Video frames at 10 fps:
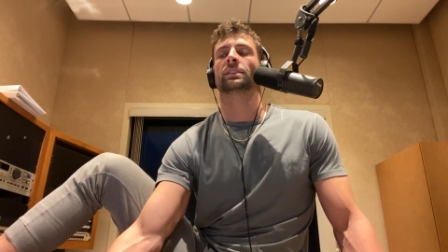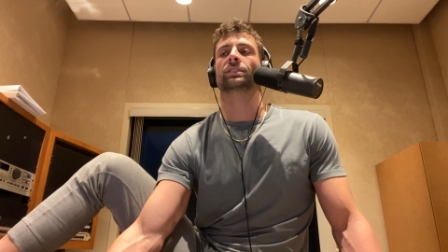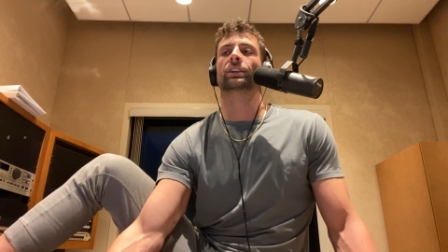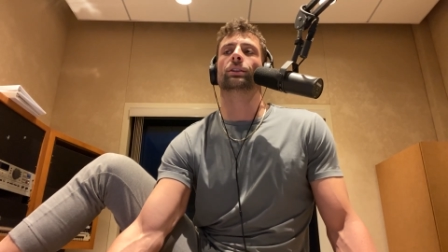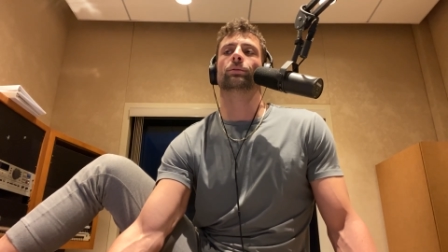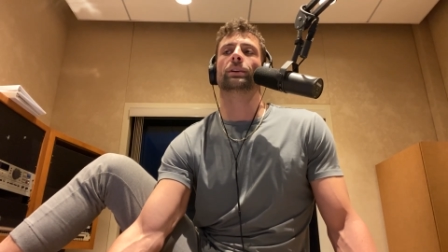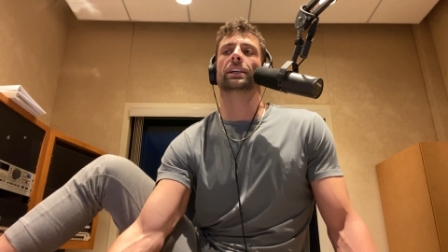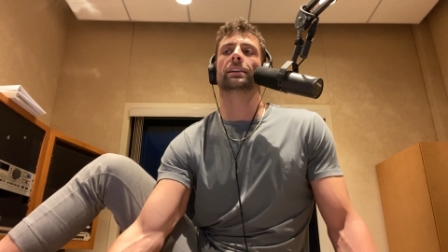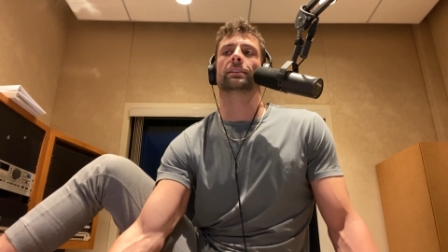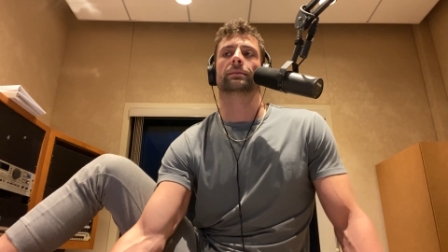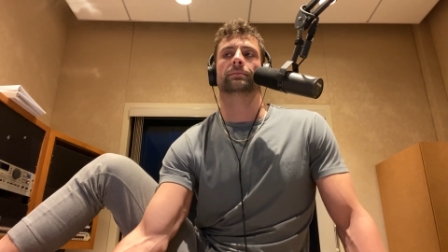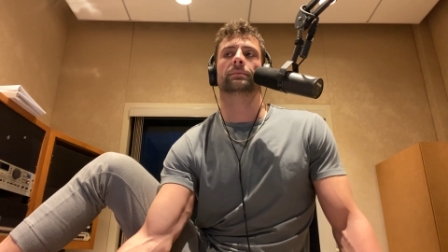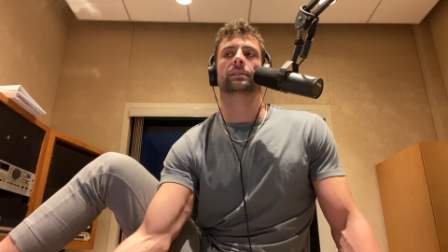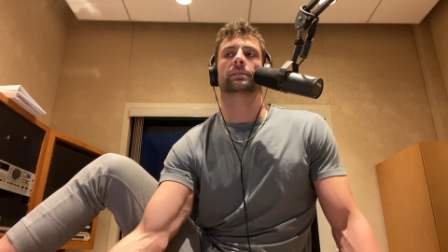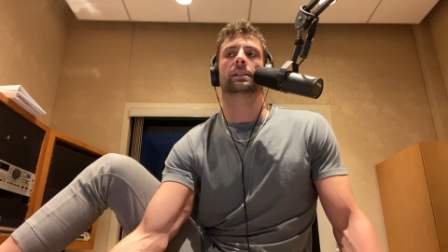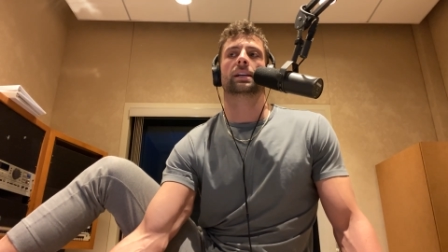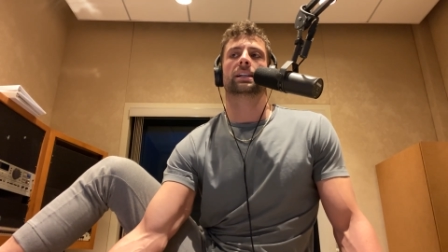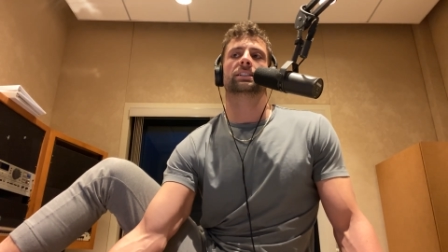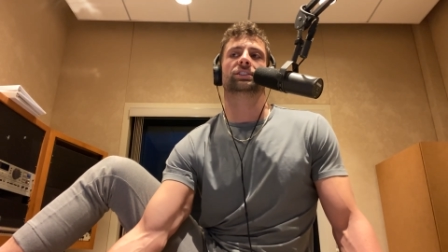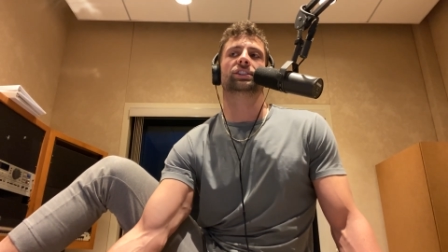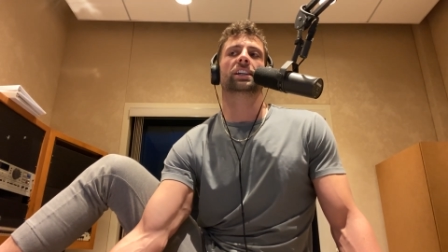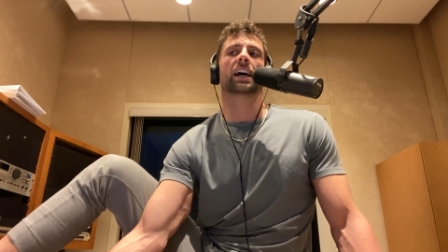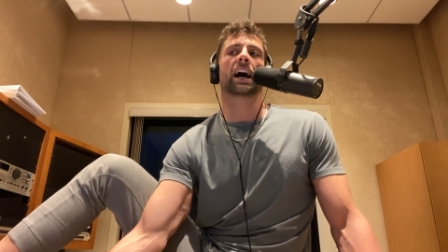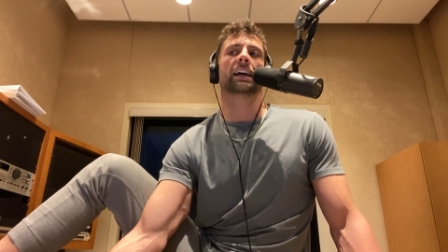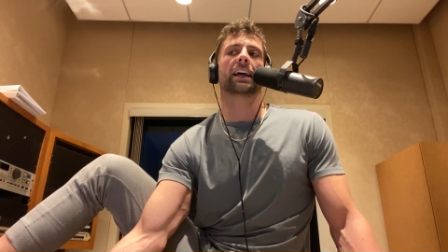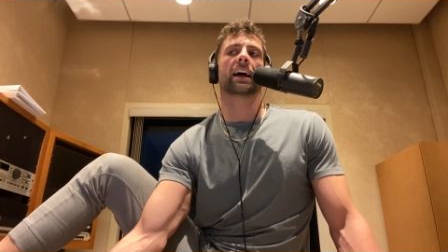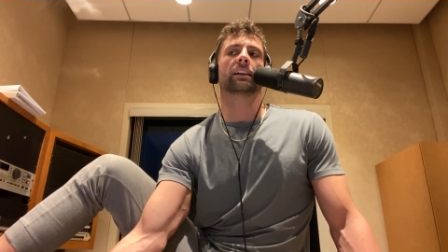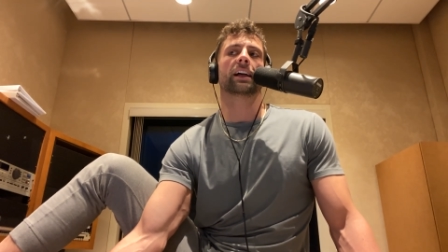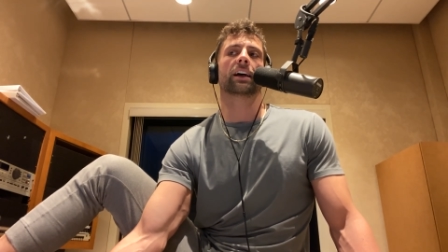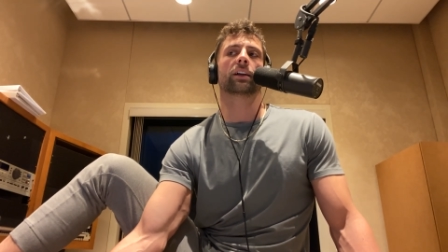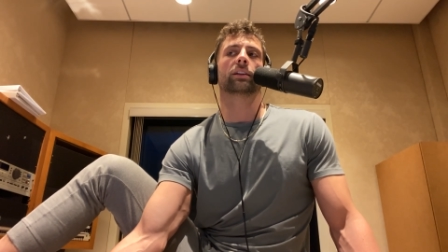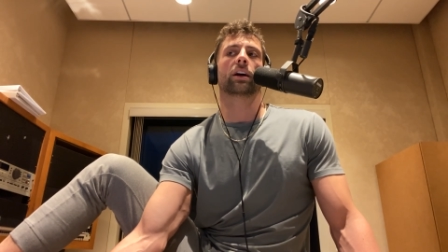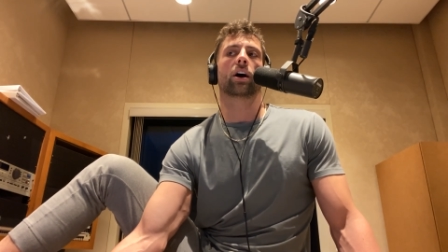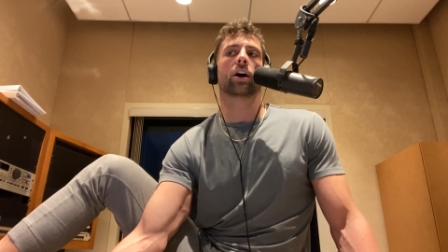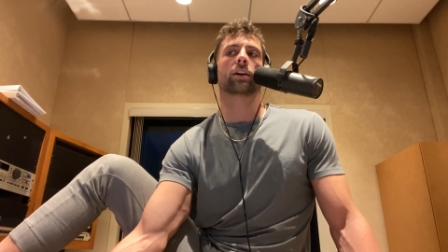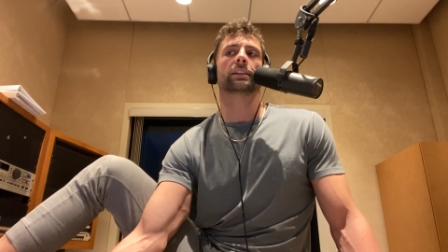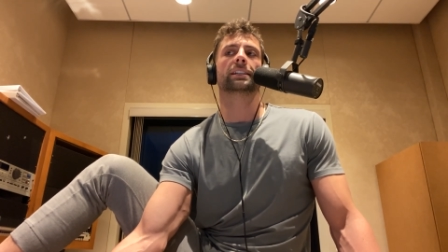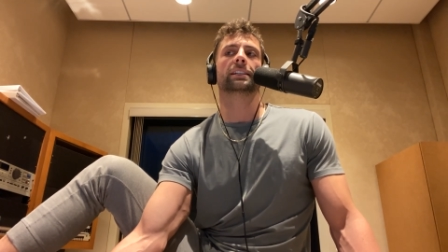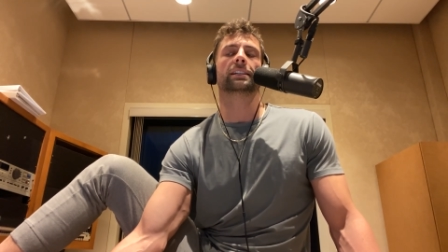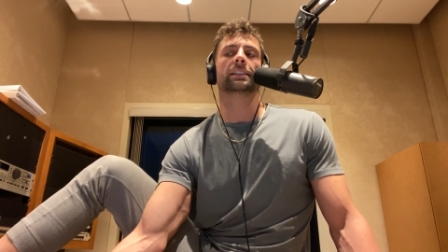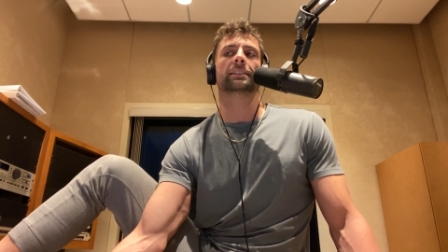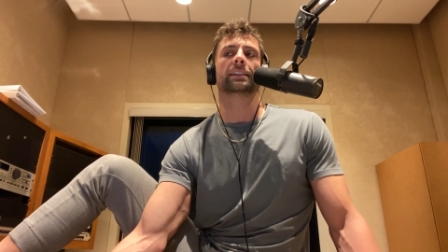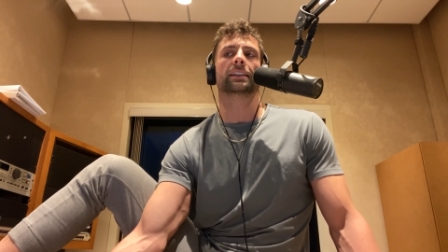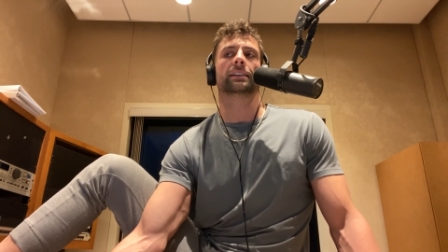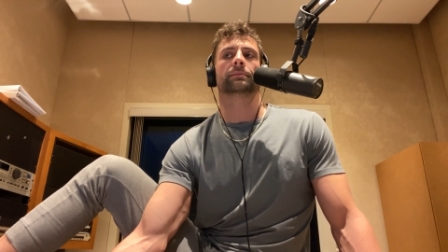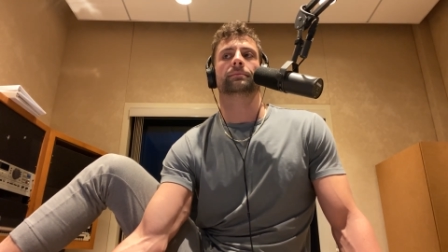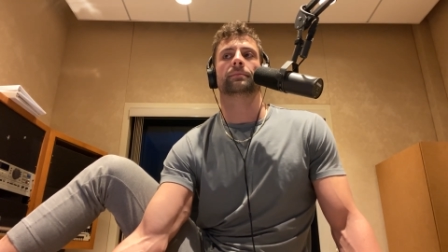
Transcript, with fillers: Jill Reed. G I L L R E E D.